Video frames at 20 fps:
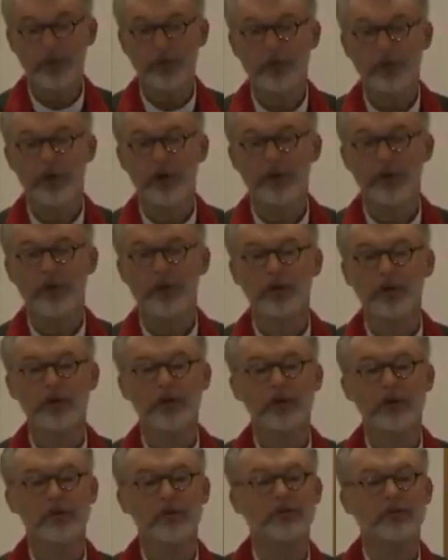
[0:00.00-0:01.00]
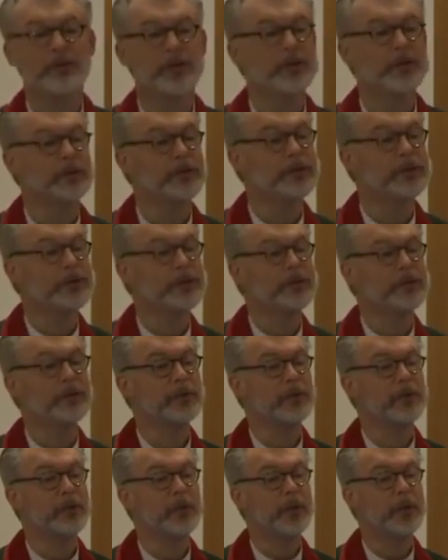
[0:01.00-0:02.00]
no longer feels
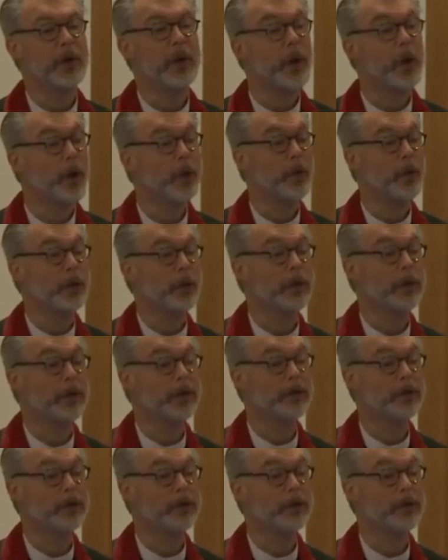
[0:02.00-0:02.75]
whole?